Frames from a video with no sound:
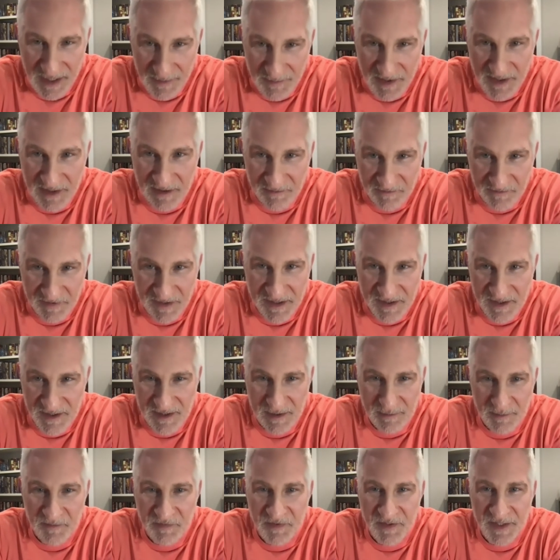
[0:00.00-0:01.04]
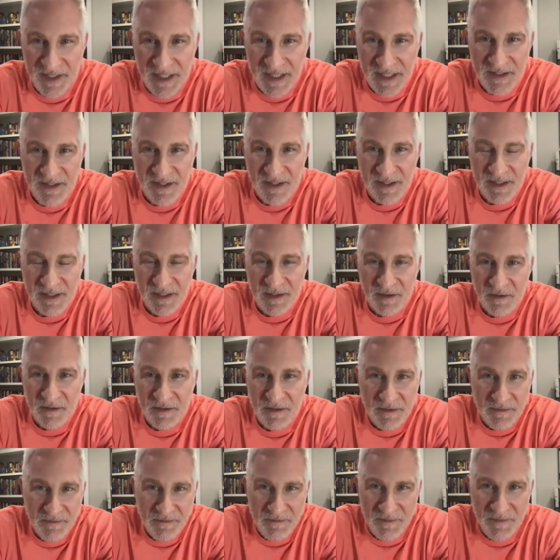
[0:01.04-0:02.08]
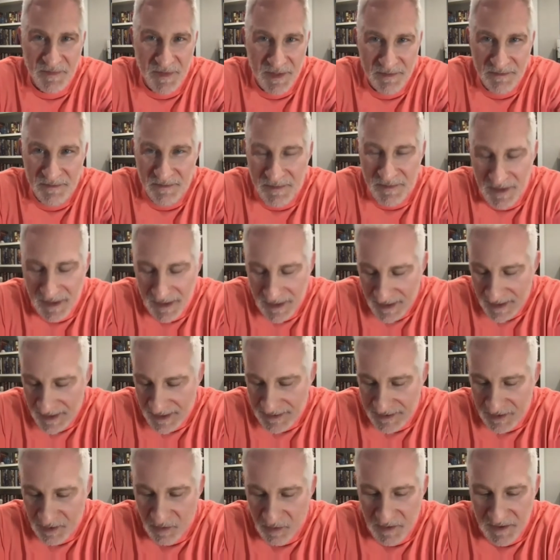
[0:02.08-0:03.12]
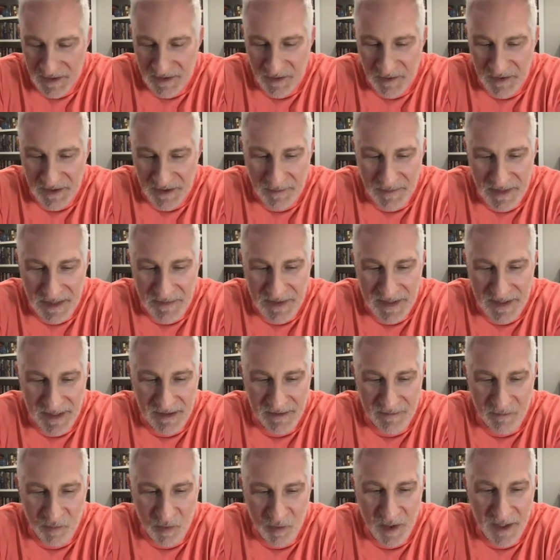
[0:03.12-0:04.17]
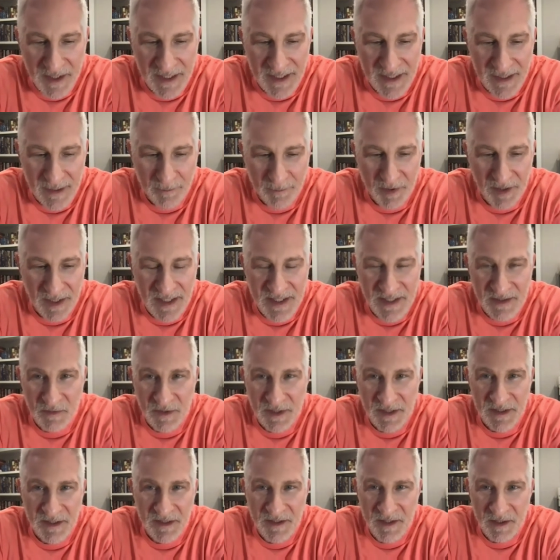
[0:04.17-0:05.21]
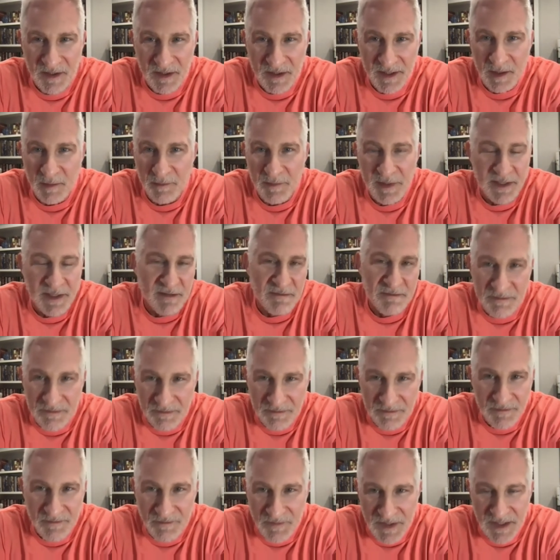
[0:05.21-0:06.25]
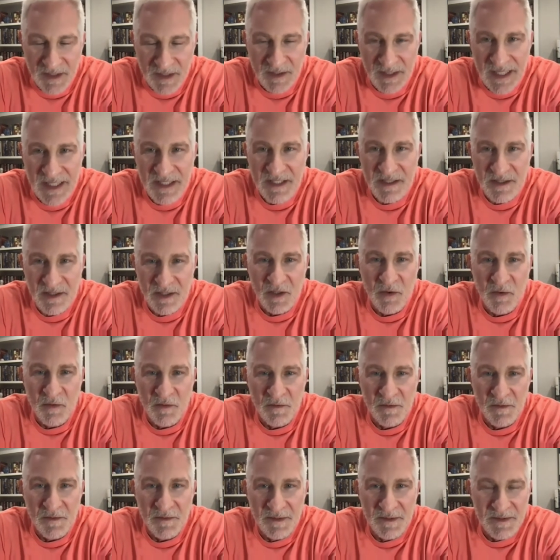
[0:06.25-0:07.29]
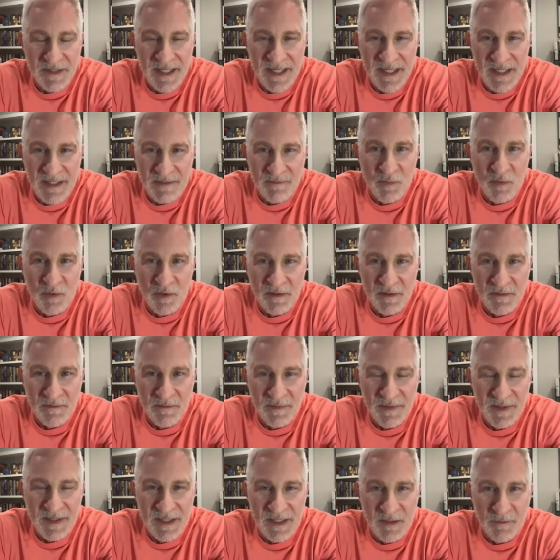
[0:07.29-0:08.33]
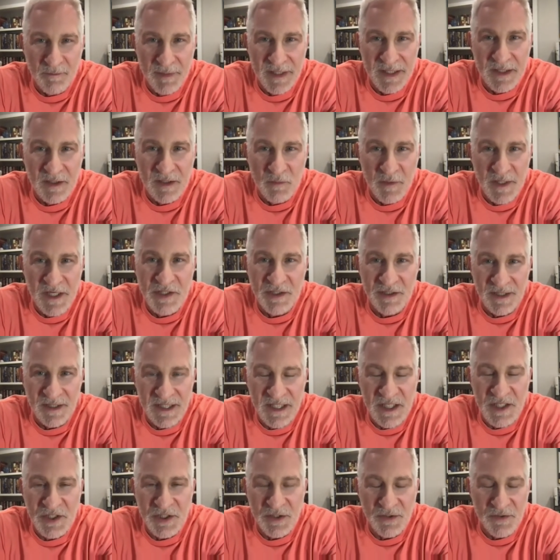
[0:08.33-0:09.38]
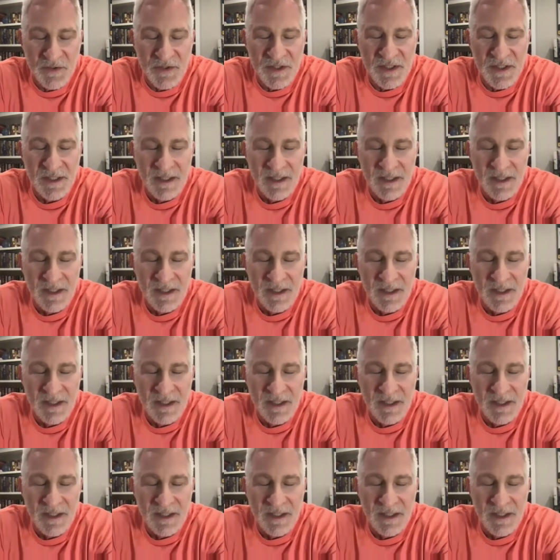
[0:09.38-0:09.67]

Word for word: to convince them of things that you know. So so sometimes working in a place that is a little bit less so, that has more you know bigger regional issues,